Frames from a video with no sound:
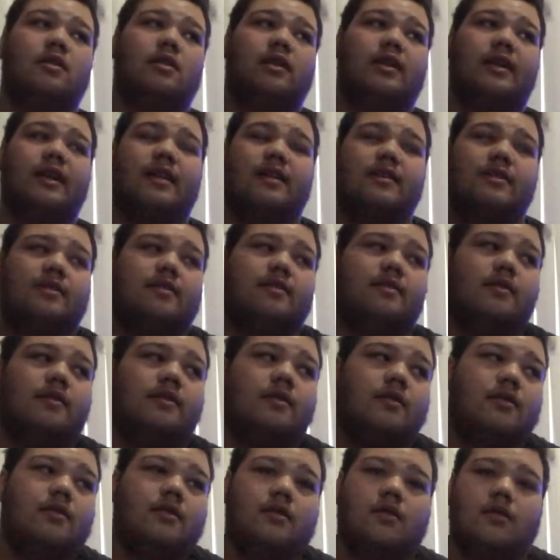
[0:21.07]
I guess
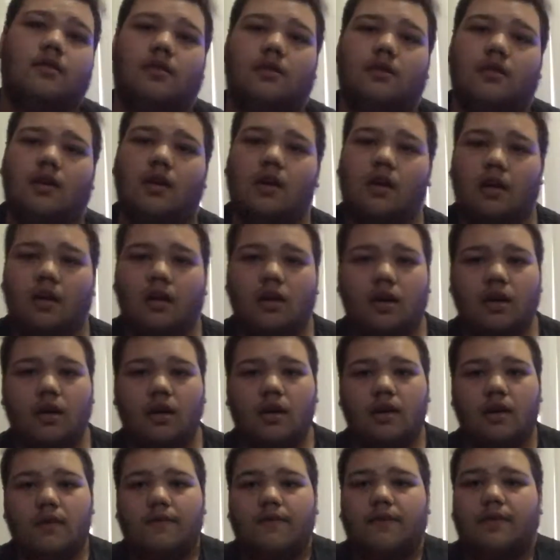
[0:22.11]

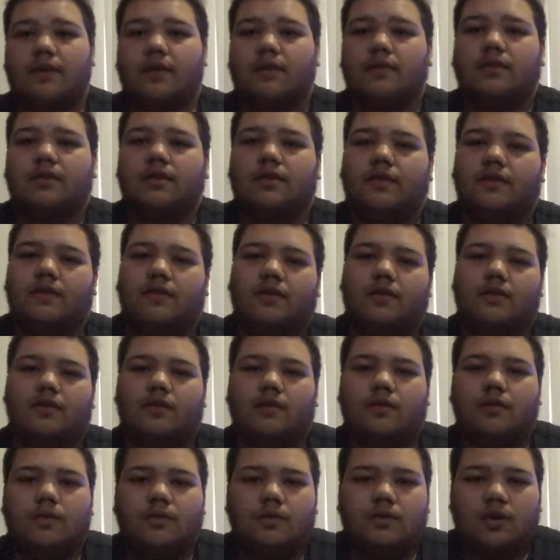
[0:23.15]
for those of you
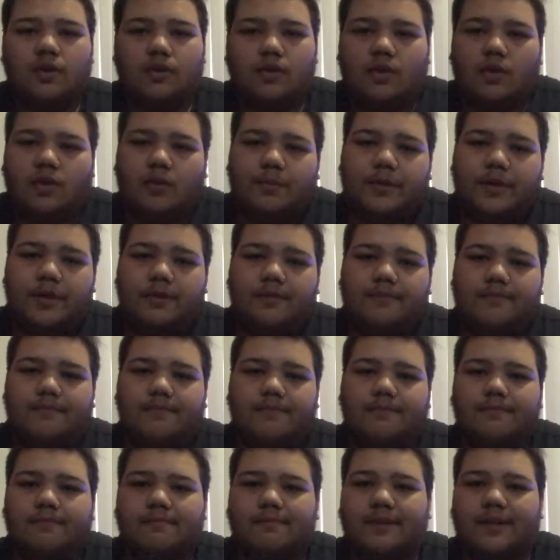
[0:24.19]
who don't know me,
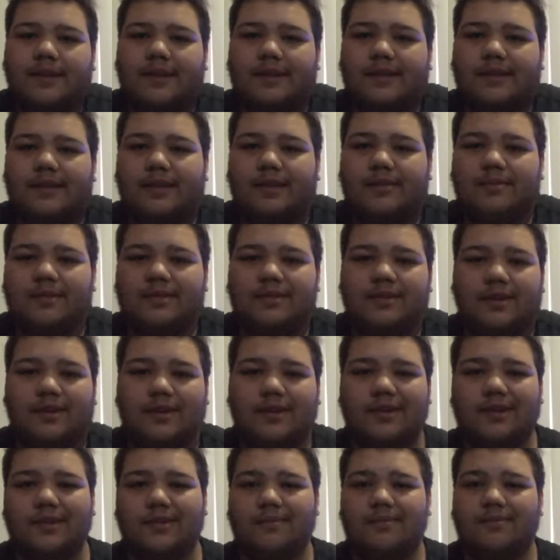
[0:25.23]
my name is
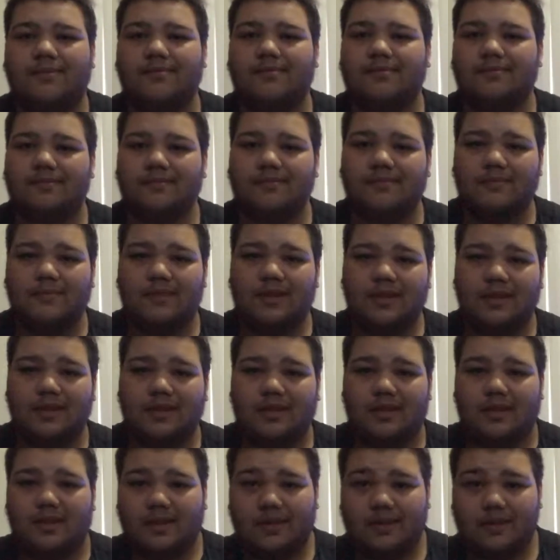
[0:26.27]
Carter,
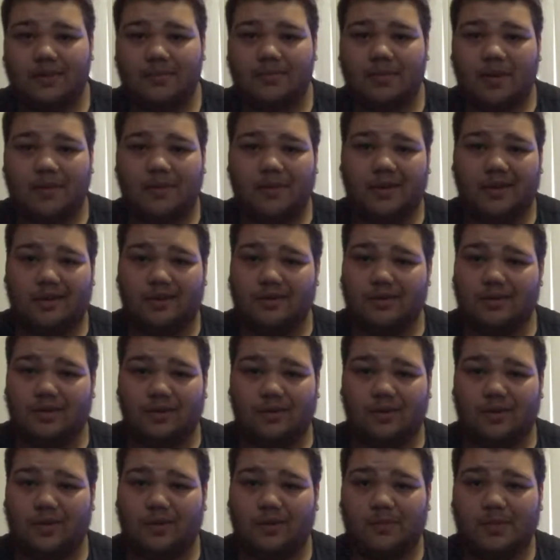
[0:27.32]
and you probably all
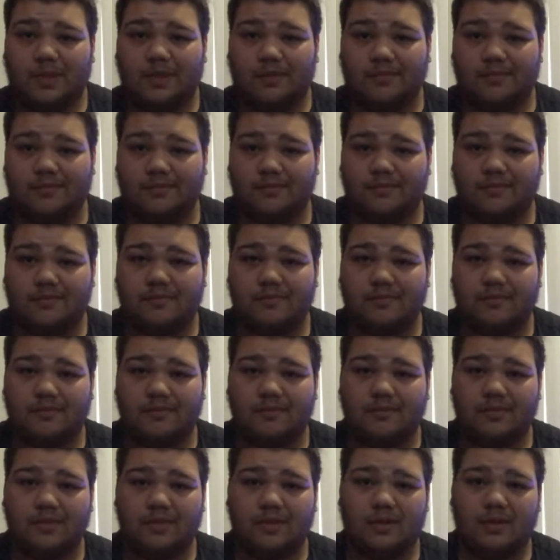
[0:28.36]
don't know me,
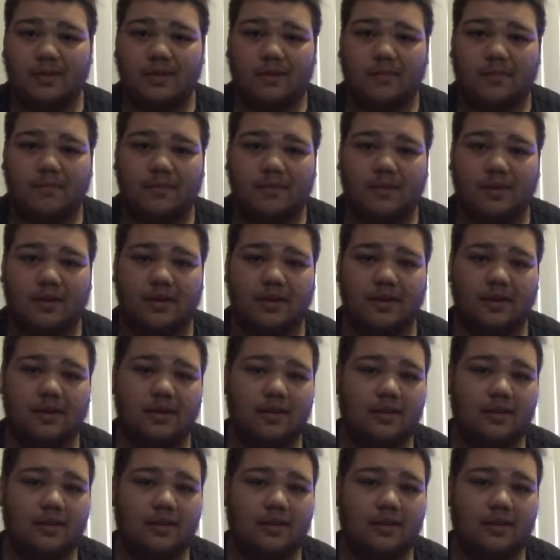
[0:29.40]
but